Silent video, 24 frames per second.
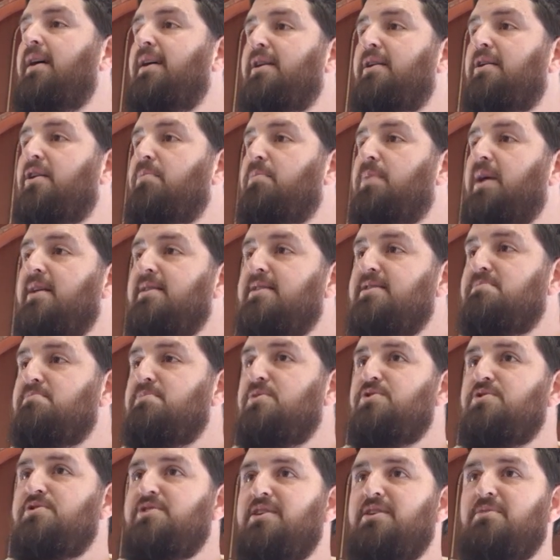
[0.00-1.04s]
you know, play this
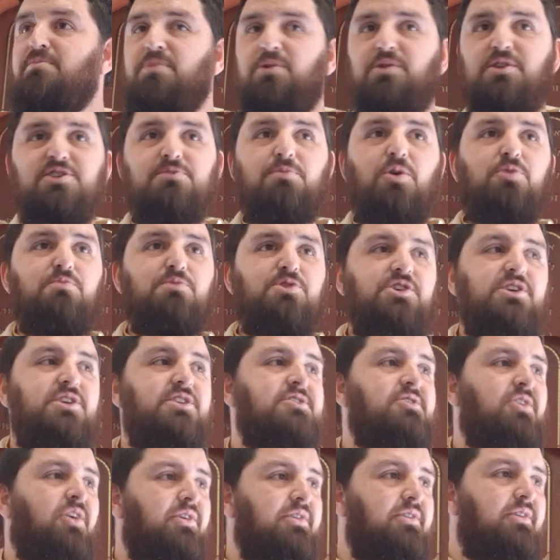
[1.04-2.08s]
music, put the smoke
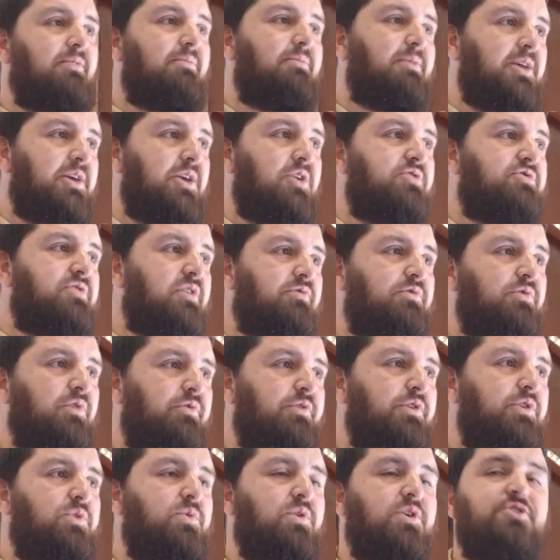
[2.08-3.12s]
machines on, and make you drift off
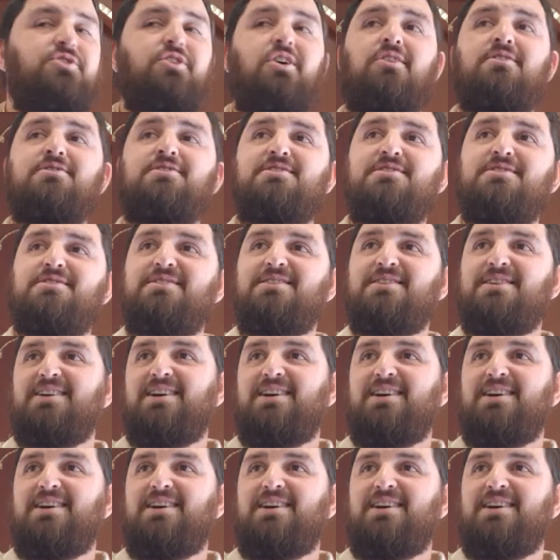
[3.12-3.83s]
into a trance.